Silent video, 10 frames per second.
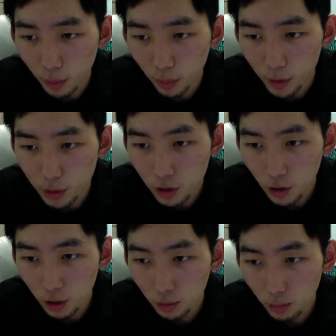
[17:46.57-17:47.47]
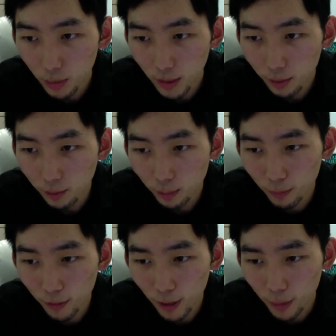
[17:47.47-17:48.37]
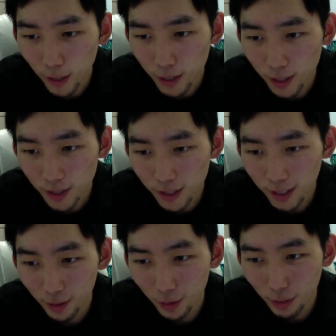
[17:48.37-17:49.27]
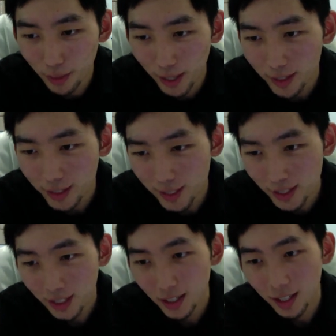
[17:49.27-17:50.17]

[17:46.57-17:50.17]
With the strong vibrations kill the mites.